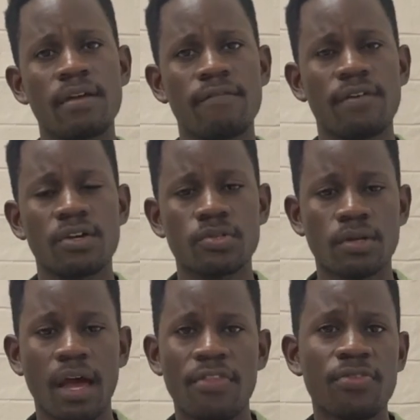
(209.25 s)

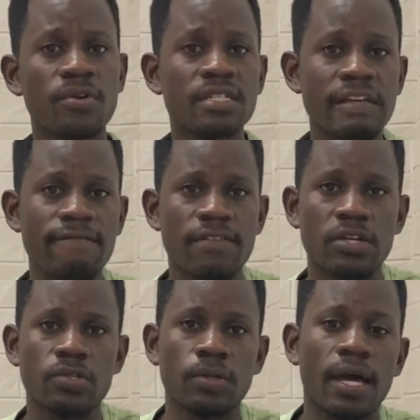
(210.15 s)
infection, a throat
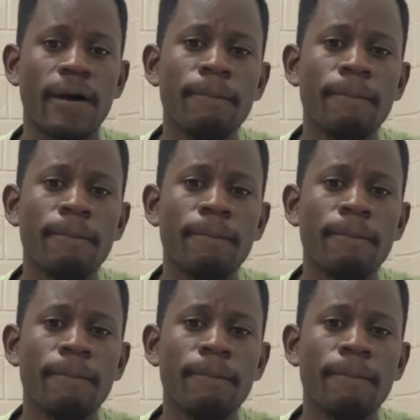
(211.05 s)
infection.